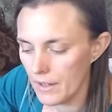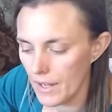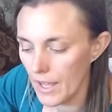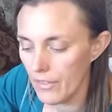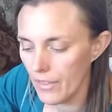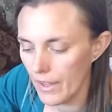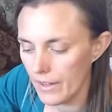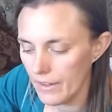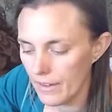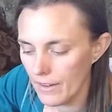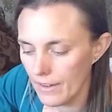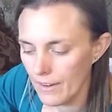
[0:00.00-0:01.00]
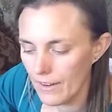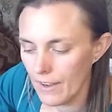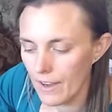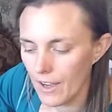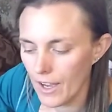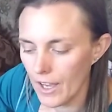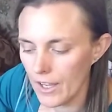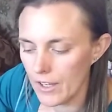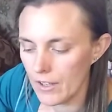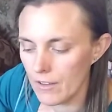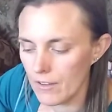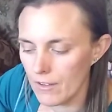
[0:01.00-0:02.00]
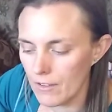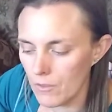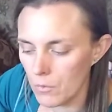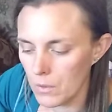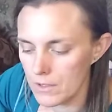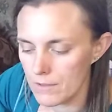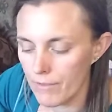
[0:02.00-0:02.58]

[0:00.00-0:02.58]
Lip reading: And then I was